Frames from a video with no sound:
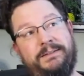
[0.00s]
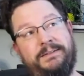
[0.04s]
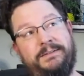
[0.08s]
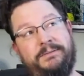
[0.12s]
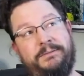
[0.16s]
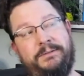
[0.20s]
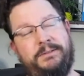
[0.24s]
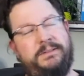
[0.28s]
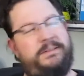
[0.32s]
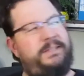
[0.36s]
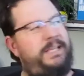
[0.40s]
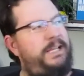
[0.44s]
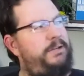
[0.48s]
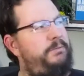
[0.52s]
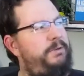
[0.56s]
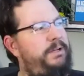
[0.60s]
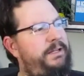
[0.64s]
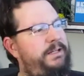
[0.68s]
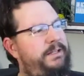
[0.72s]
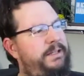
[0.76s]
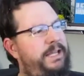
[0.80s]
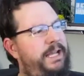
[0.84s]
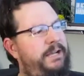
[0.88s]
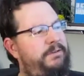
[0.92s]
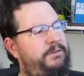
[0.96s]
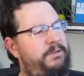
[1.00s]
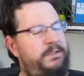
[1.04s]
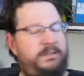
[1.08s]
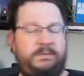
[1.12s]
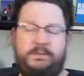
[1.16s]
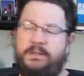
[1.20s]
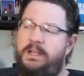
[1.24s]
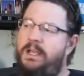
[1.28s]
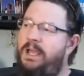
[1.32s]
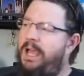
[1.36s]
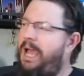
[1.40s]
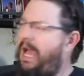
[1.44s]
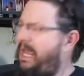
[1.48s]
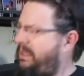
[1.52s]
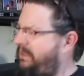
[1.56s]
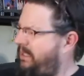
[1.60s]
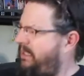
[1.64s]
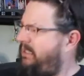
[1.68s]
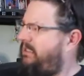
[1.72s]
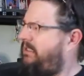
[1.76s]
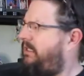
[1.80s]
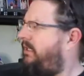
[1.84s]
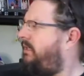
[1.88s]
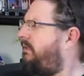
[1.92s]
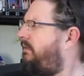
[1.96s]
We're going to segue into that, Christopher? I
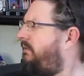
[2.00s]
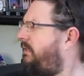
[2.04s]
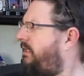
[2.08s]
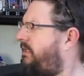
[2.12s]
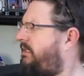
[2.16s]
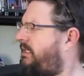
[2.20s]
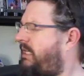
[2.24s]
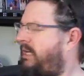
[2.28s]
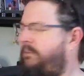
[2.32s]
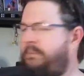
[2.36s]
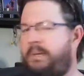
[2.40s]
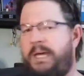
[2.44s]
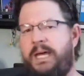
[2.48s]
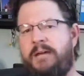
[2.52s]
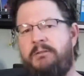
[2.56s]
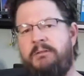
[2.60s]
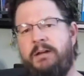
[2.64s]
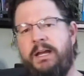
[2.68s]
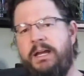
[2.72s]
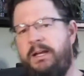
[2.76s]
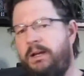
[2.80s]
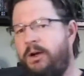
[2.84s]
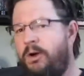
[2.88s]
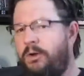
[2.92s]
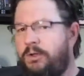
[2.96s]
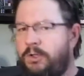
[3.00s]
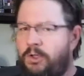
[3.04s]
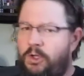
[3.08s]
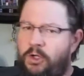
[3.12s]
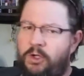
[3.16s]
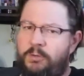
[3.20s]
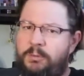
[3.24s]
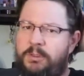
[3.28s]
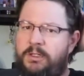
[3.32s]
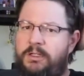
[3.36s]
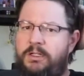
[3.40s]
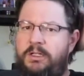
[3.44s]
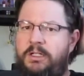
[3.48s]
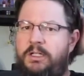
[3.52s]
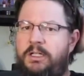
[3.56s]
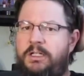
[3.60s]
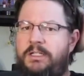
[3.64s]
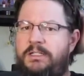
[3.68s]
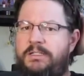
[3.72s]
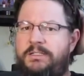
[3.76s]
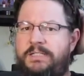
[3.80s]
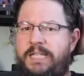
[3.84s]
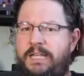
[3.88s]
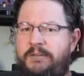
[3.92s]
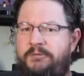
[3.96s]
think so. That's not bad, right? Oklahoma
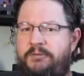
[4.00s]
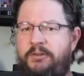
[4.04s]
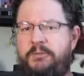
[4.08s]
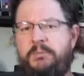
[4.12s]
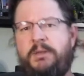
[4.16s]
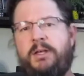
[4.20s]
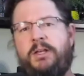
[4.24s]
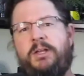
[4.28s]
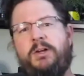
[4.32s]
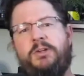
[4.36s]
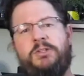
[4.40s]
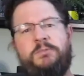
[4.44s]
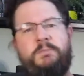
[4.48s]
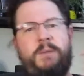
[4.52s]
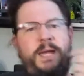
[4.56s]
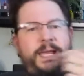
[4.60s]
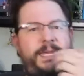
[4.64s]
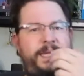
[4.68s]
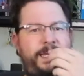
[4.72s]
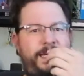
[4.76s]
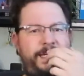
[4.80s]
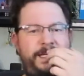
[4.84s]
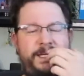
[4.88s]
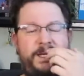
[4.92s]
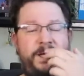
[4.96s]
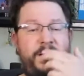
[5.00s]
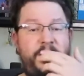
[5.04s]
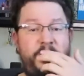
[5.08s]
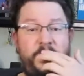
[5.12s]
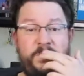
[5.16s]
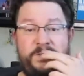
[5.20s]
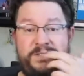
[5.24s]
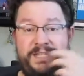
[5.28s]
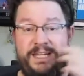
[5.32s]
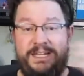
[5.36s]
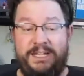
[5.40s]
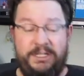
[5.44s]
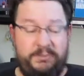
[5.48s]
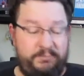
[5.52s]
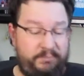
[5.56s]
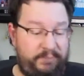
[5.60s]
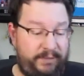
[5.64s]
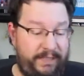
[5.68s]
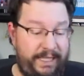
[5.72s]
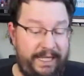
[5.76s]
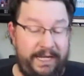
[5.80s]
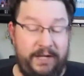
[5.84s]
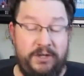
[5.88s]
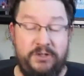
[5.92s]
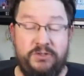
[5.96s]
State football coach Mike Gundy, who said his
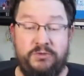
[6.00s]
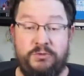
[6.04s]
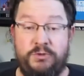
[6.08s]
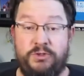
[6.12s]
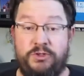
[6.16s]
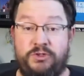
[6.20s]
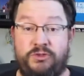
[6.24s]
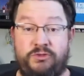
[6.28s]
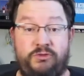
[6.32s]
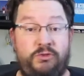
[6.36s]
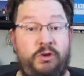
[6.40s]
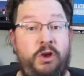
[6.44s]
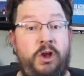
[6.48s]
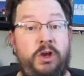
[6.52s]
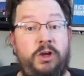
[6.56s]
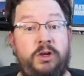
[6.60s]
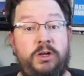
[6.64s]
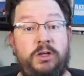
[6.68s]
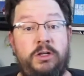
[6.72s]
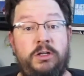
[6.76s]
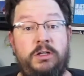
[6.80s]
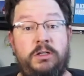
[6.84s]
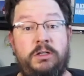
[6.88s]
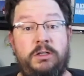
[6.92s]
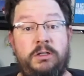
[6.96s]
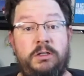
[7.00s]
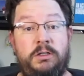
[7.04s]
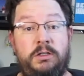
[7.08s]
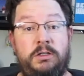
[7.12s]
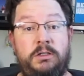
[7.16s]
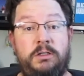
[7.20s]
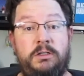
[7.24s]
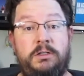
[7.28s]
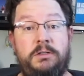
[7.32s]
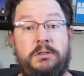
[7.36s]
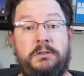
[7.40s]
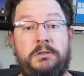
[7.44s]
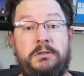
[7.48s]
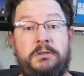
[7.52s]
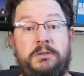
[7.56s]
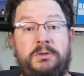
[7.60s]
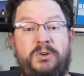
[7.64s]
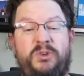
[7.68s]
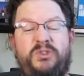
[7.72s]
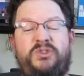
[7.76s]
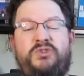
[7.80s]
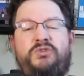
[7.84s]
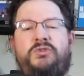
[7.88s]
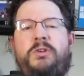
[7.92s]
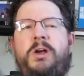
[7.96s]
players were strong
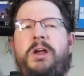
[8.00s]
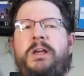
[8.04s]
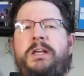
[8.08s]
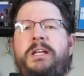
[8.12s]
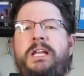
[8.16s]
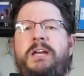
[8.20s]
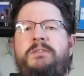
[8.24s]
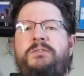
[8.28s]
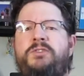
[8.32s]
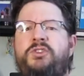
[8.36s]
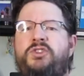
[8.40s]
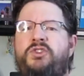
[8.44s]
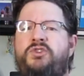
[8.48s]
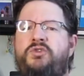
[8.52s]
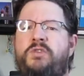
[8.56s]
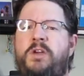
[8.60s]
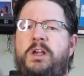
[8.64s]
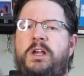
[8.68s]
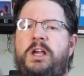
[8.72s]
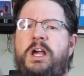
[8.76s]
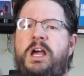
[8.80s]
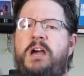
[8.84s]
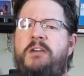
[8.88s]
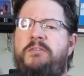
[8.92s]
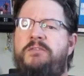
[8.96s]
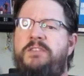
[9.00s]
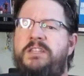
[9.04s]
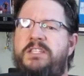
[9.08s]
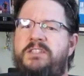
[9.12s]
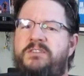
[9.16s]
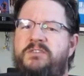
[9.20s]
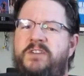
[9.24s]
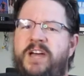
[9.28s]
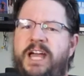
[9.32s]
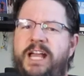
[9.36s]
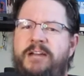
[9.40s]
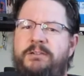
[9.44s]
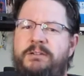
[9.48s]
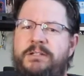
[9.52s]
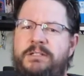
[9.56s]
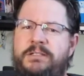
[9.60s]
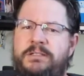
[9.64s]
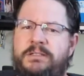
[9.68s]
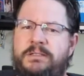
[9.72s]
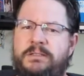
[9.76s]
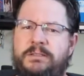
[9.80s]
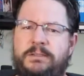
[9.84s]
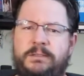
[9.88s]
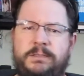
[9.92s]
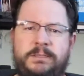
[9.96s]
enough to shrug off this
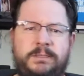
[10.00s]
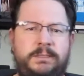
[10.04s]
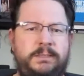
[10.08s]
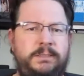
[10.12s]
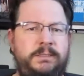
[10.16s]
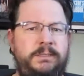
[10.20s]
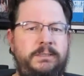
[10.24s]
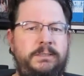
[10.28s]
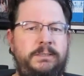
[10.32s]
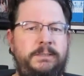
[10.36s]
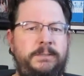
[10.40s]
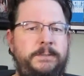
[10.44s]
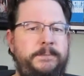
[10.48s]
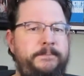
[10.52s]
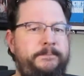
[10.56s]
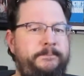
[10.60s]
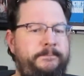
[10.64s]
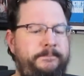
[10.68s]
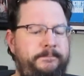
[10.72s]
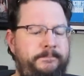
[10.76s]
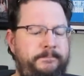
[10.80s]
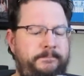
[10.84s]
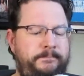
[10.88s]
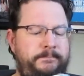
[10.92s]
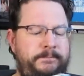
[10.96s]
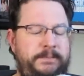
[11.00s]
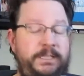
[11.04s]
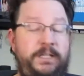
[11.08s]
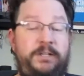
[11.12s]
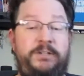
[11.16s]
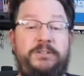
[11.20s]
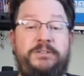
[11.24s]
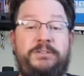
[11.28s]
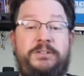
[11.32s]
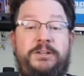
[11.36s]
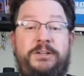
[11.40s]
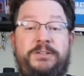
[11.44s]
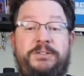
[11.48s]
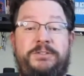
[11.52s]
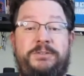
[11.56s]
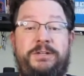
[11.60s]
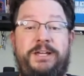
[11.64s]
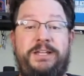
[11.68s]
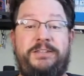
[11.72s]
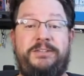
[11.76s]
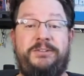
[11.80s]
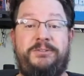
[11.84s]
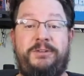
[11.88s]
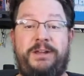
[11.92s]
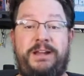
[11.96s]
virus. He also
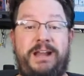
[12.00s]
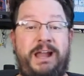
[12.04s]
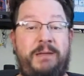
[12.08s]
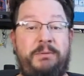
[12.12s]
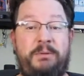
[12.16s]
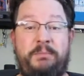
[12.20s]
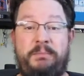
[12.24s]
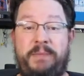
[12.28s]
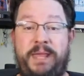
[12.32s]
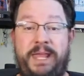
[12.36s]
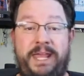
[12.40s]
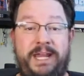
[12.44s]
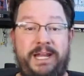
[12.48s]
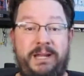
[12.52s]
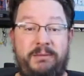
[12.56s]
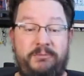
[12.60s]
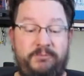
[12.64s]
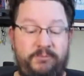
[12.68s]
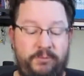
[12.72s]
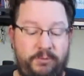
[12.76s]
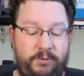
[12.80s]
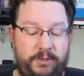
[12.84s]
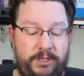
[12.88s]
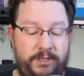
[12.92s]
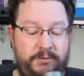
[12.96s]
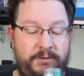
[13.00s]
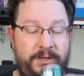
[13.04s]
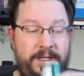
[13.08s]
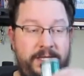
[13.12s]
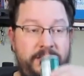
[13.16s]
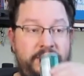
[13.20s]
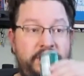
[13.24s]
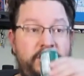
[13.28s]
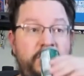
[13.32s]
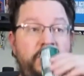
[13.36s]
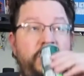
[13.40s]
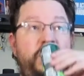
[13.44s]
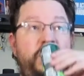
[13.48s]
had the great I'm a man, I'm 40 rant.